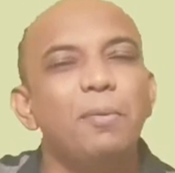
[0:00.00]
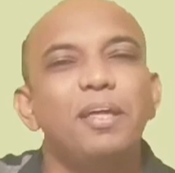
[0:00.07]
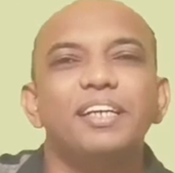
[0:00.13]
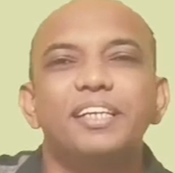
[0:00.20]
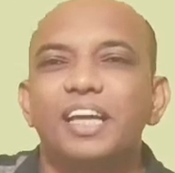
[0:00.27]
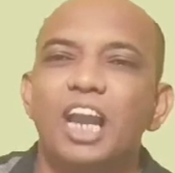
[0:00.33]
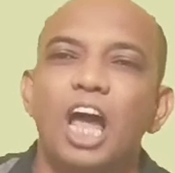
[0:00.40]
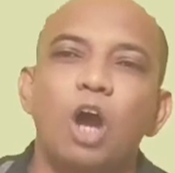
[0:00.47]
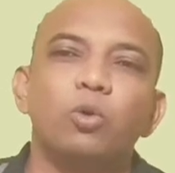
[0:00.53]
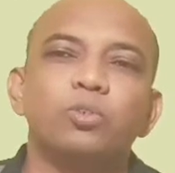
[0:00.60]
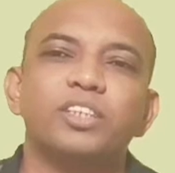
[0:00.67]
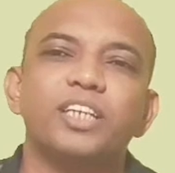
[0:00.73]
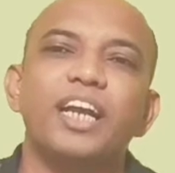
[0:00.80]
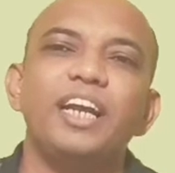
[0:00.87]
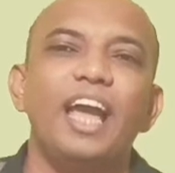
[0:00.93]
will be written
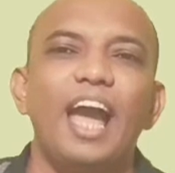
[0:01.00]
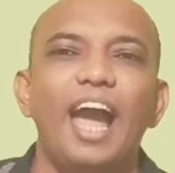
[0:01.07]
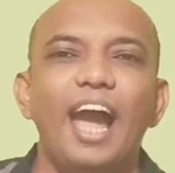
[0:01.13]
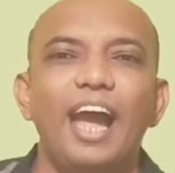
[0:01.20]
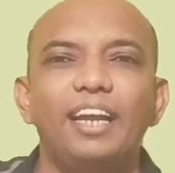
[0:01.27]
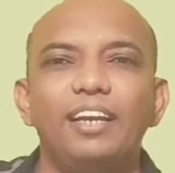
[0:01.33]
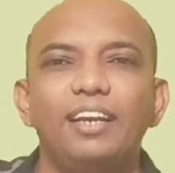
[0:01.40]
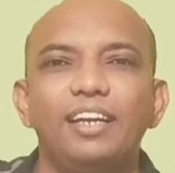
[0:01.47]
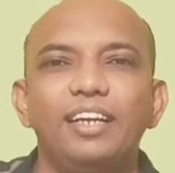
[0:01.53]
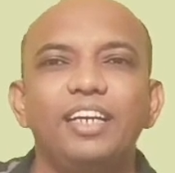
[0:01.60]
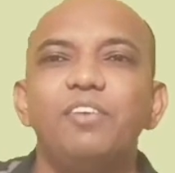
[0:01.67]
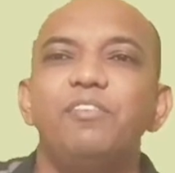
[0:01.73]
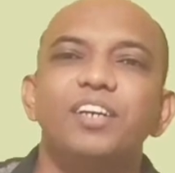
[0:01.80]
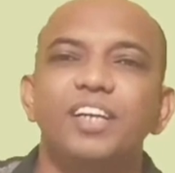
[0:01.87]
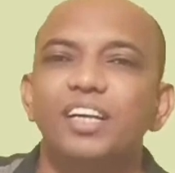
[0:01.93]
outside and
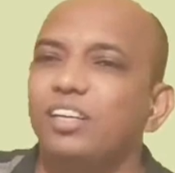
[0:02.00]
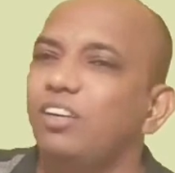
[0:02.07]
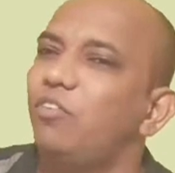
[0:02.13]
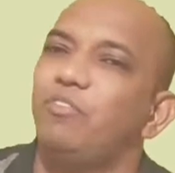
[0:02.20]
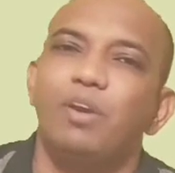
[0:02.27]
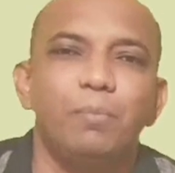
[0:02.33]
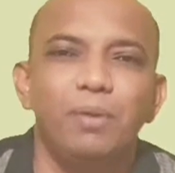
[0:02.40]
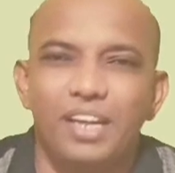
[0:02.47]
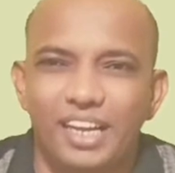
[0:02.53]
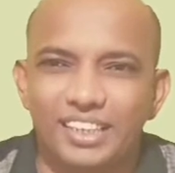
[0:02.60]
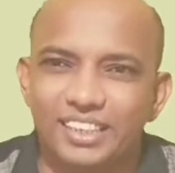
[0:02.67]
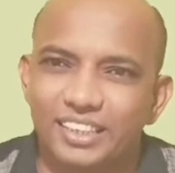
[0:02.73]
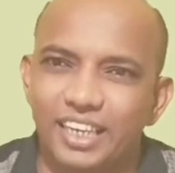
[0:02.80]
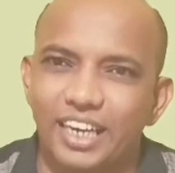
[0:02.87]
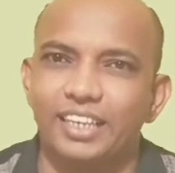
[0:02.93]
dividend will
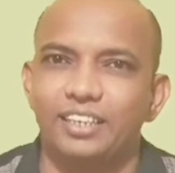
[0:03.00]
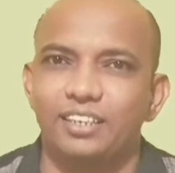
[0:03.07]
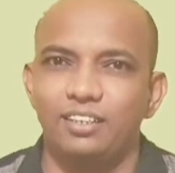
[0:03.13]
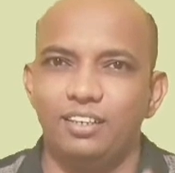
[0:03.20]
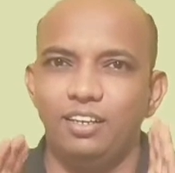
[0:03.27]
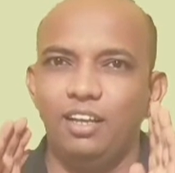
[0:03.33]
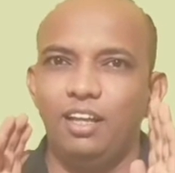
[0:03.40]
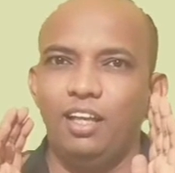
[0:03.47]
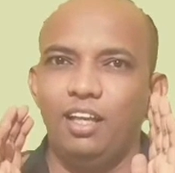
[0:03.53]
be inside.